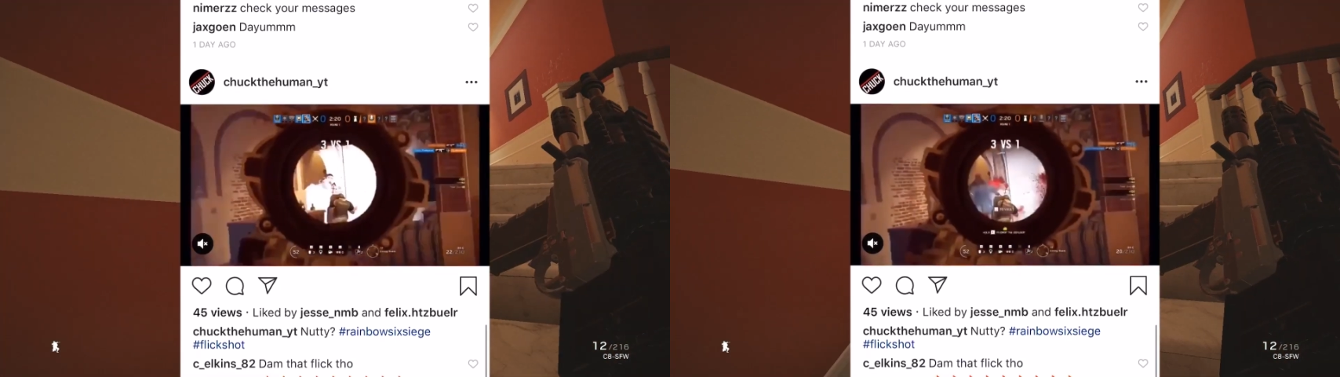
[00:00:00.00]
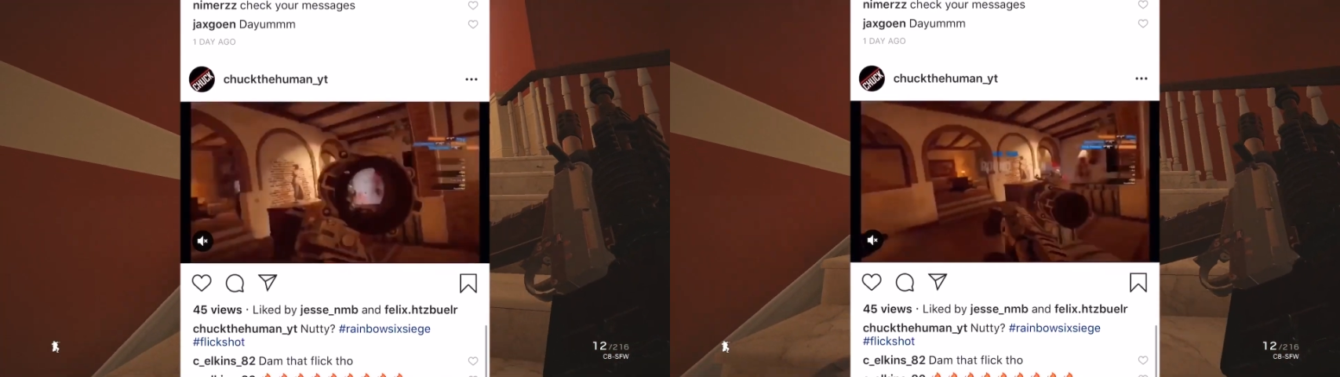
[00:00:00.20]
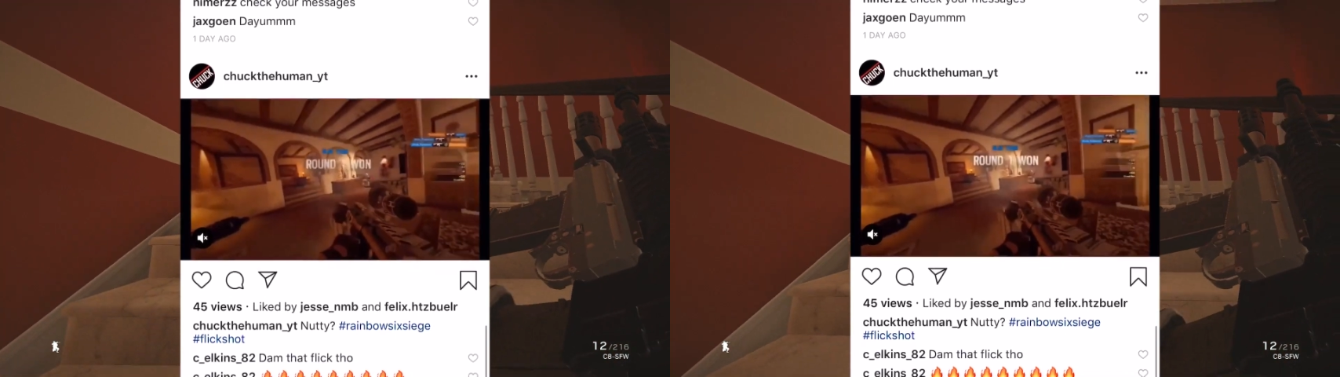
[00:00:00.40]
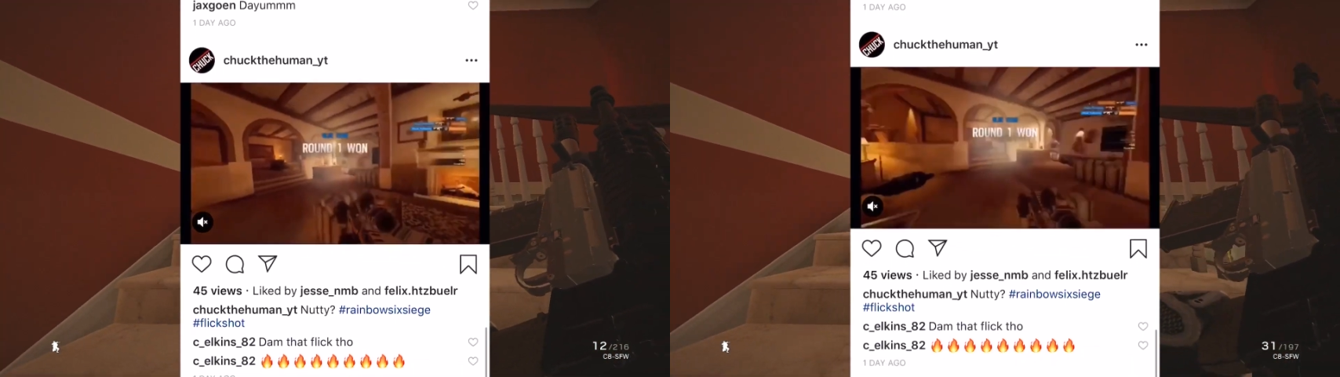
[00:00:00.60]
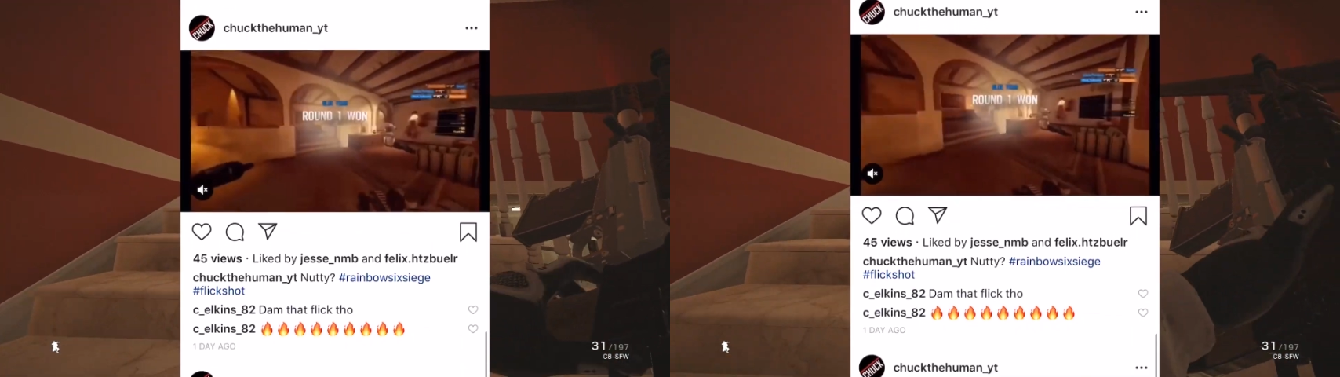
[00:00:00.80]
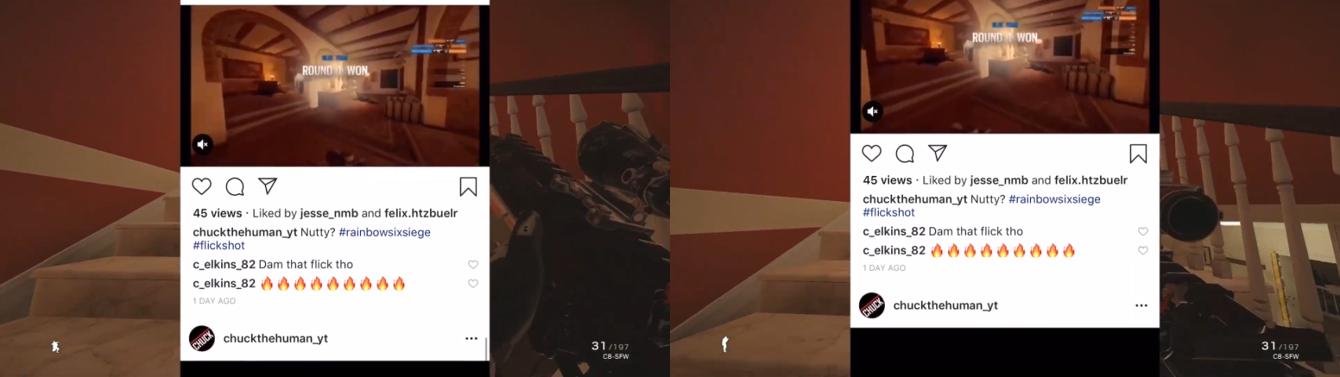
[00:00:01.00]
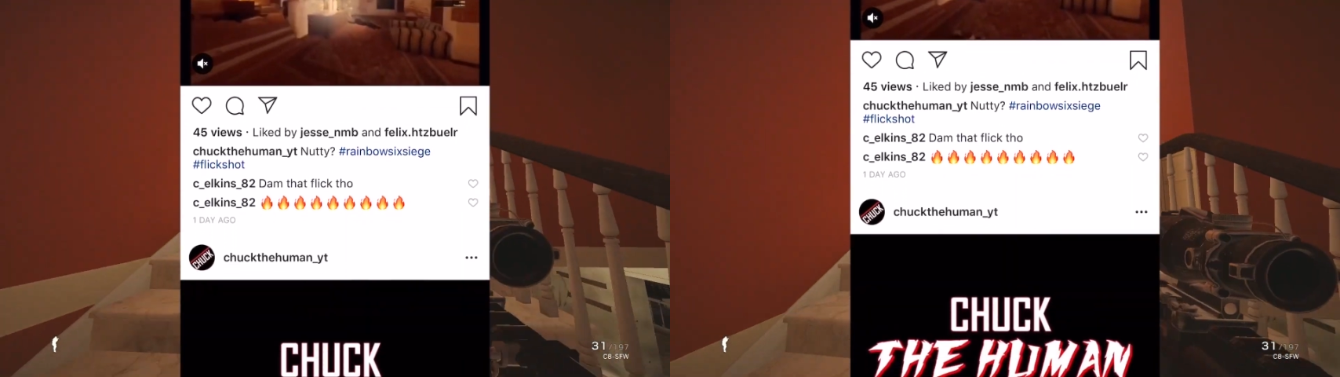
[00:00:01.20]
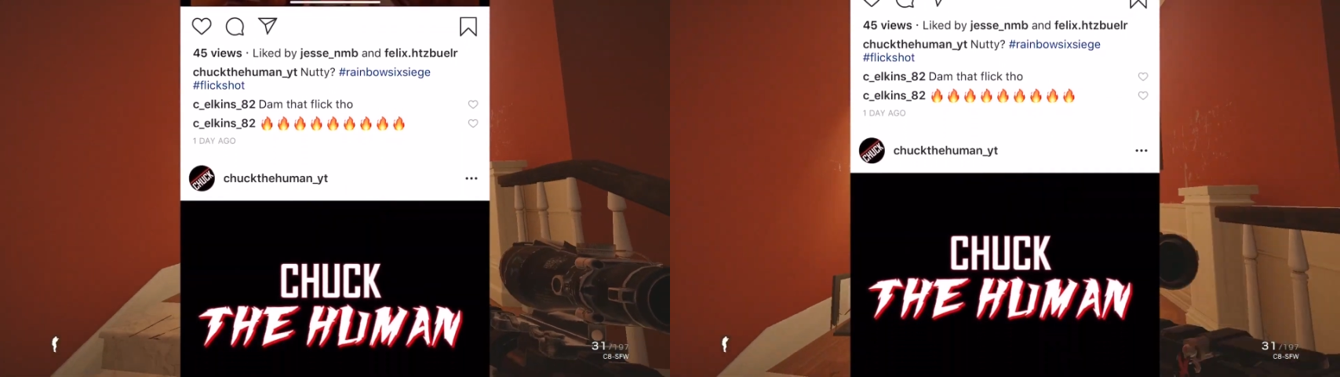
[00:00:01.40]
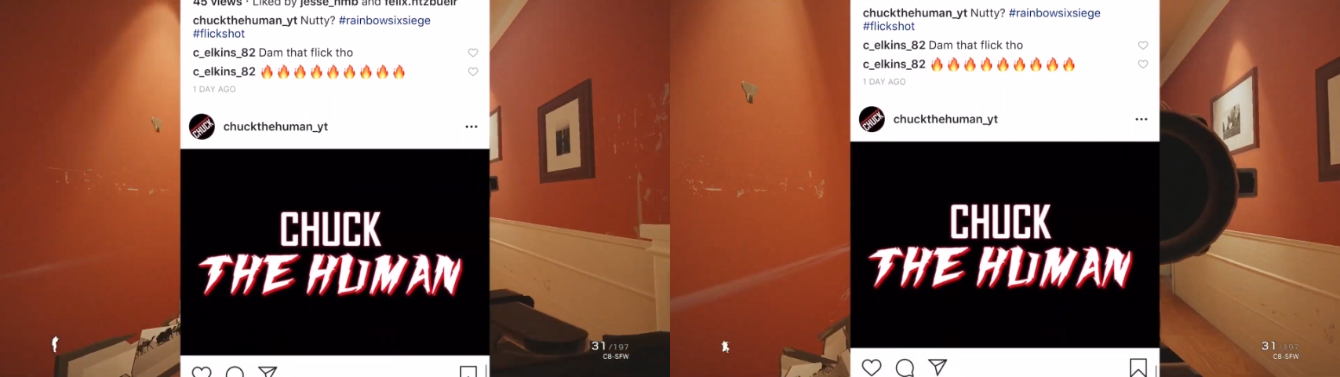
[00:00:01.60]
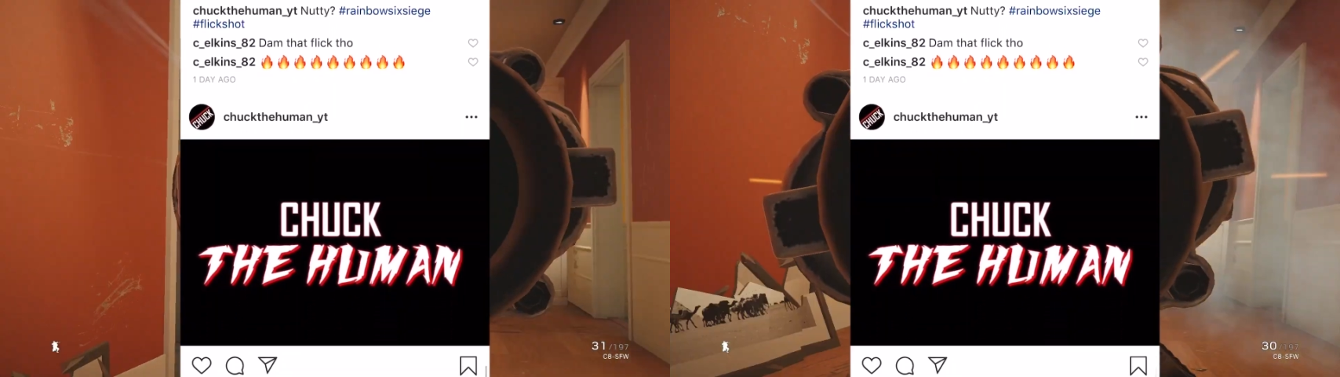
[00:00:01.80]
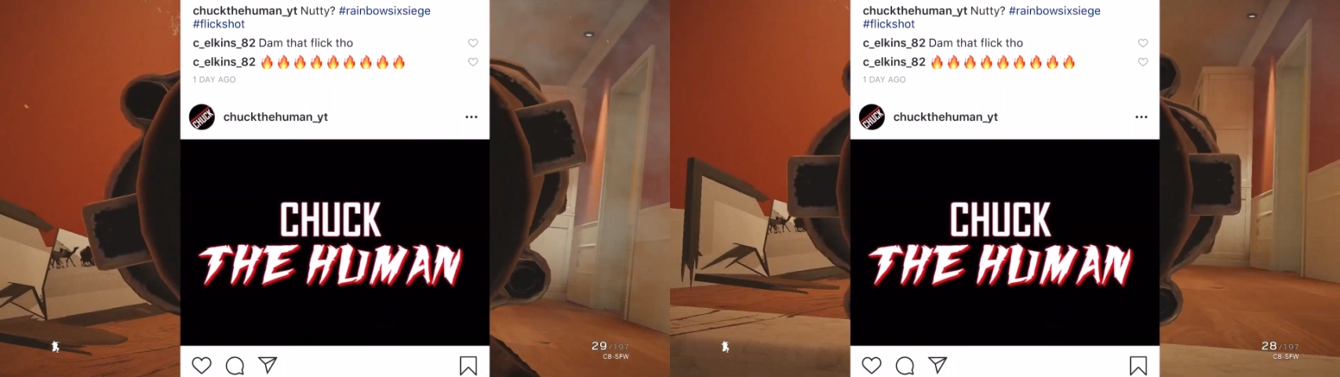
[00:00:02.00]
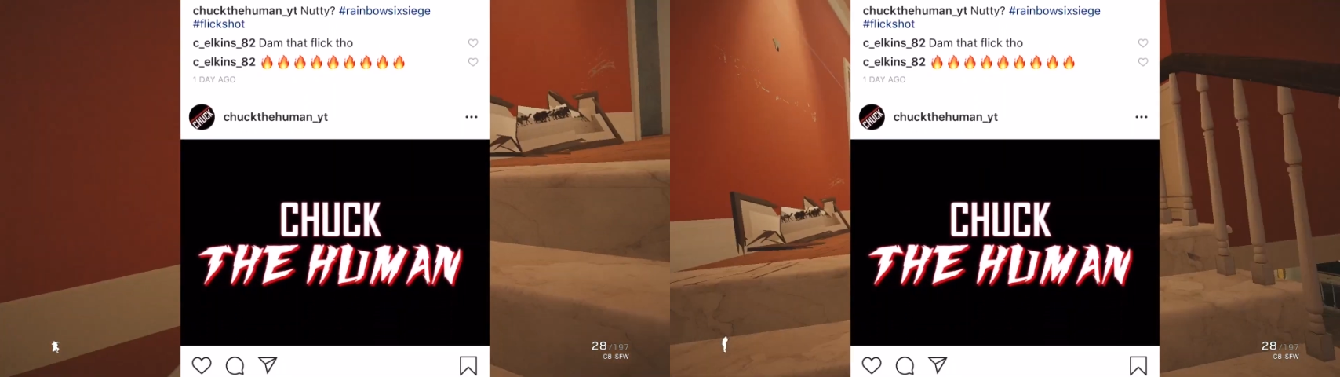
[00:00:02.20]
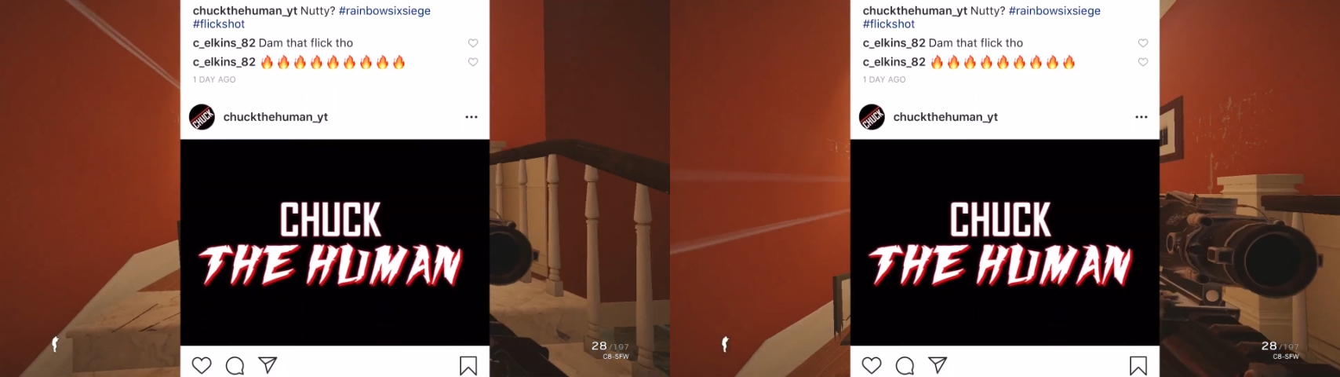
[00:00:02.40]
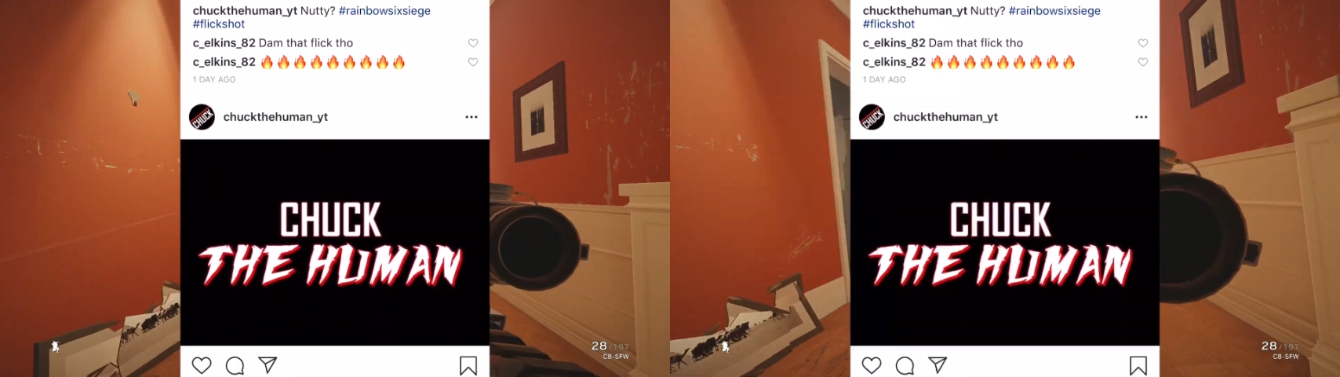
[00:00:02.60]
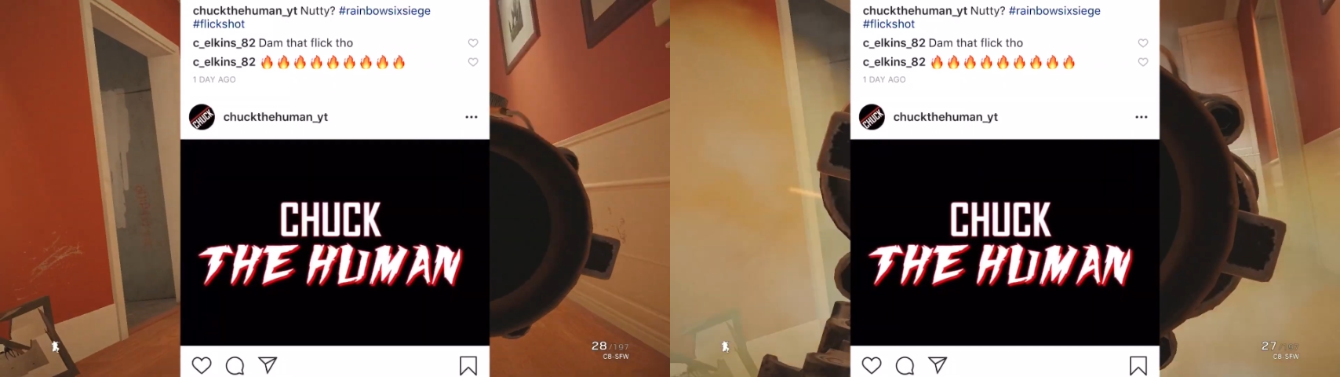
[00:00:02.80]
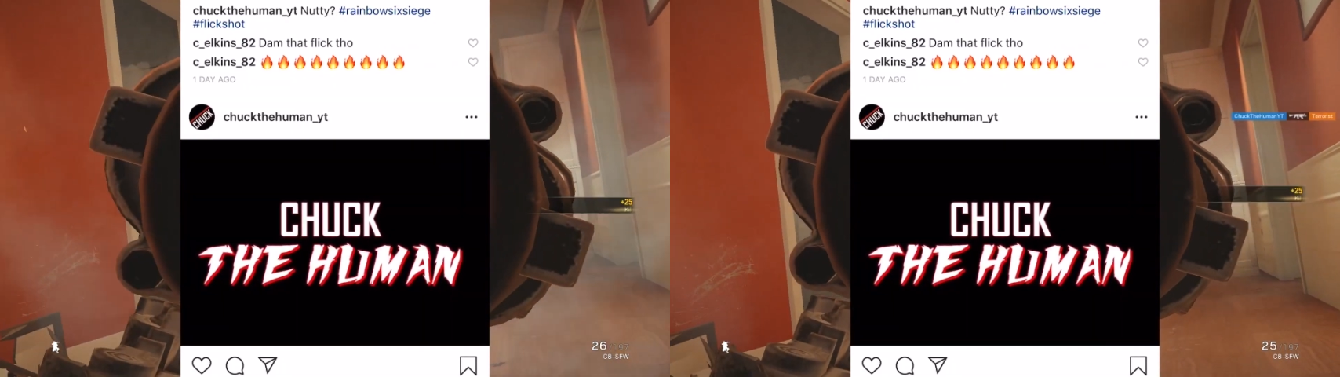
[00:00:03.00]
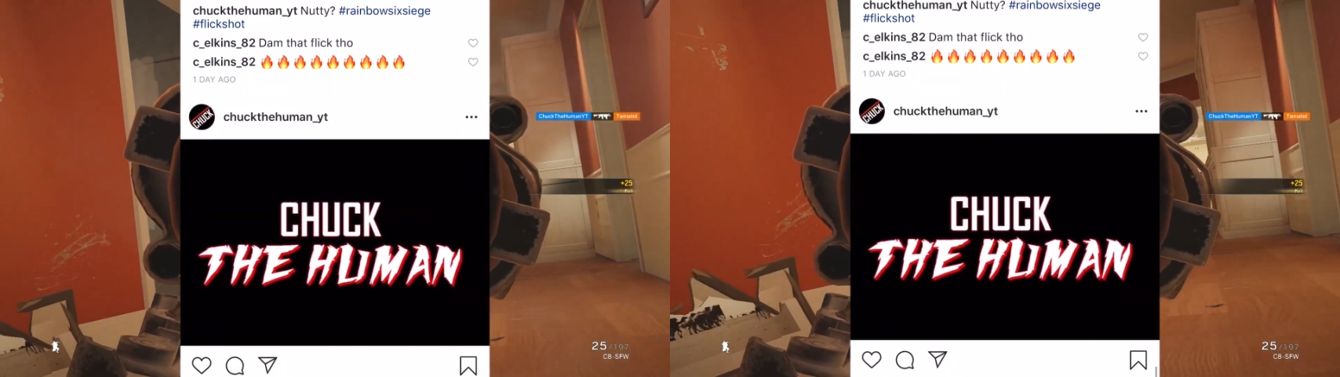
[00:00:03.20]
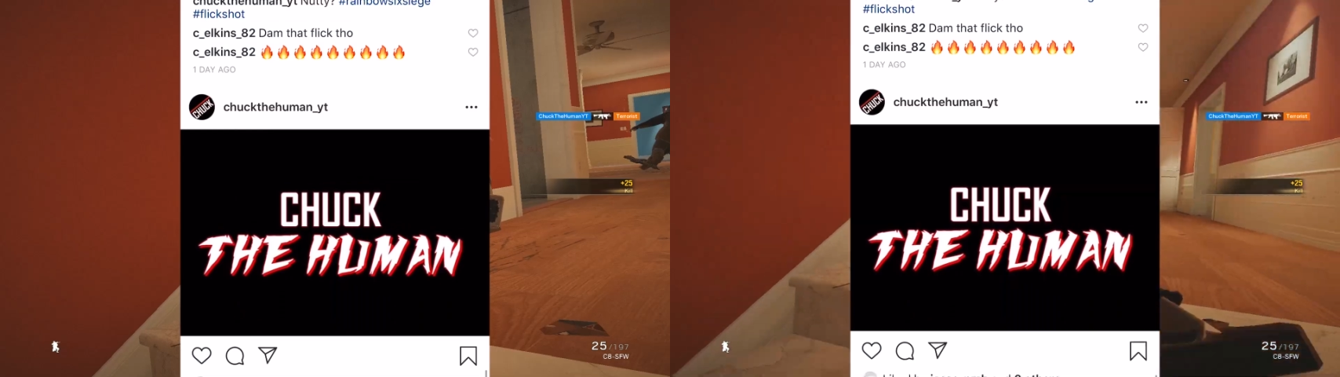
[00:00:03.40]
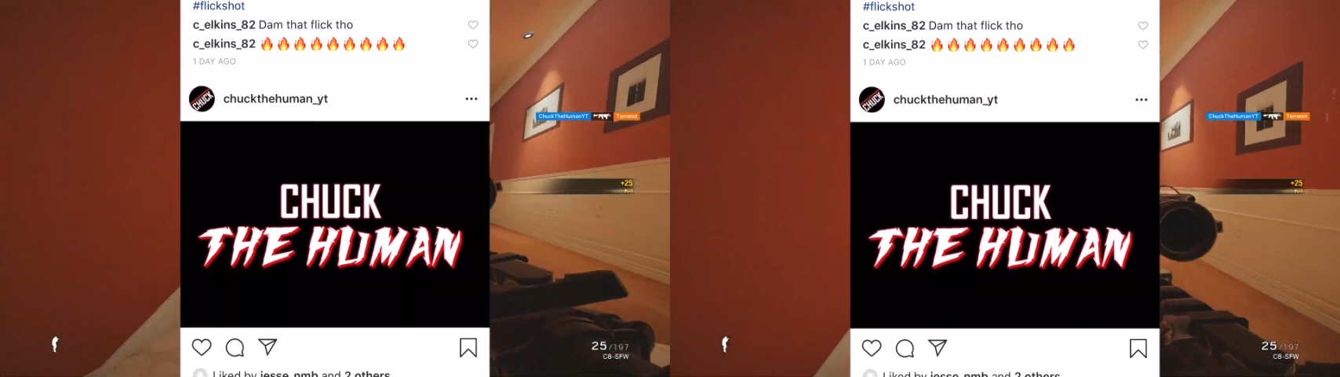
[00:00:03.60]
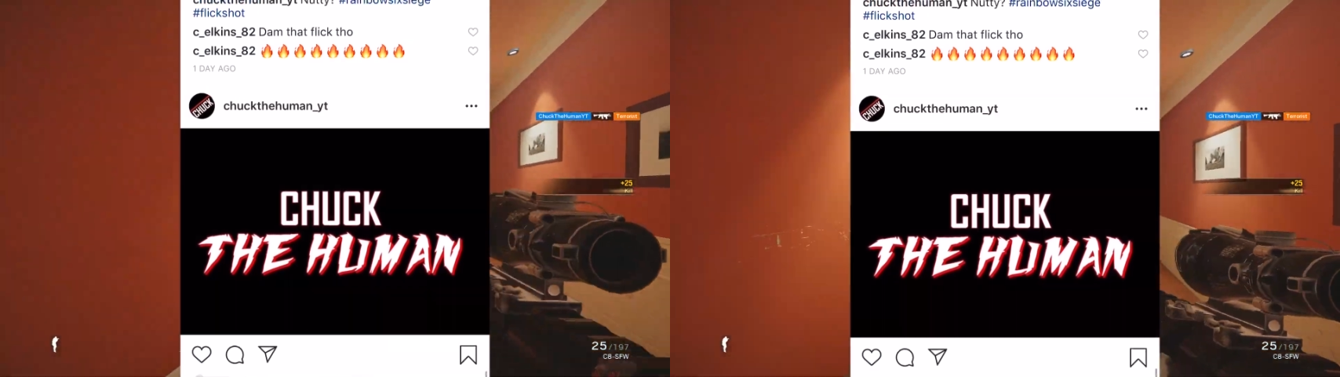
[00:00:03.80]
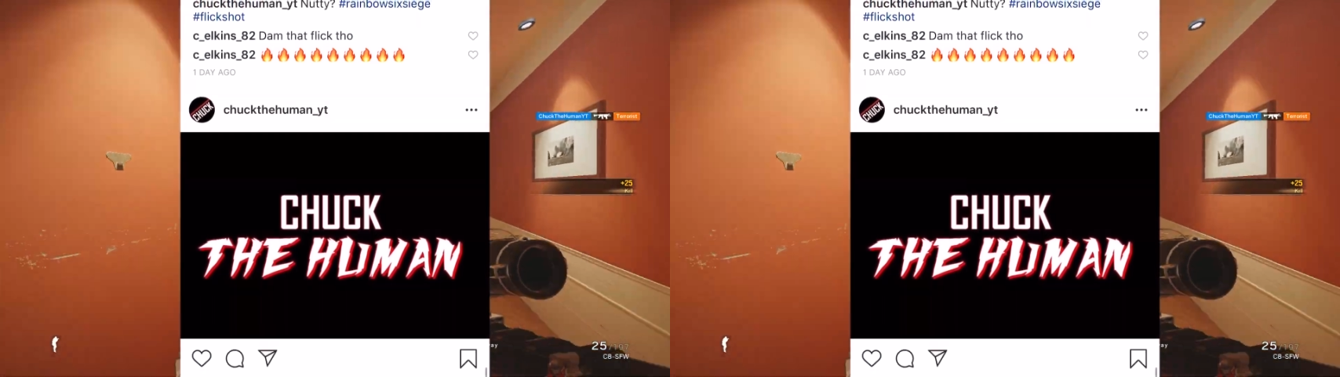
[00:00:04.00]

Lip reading: (no speaker visible)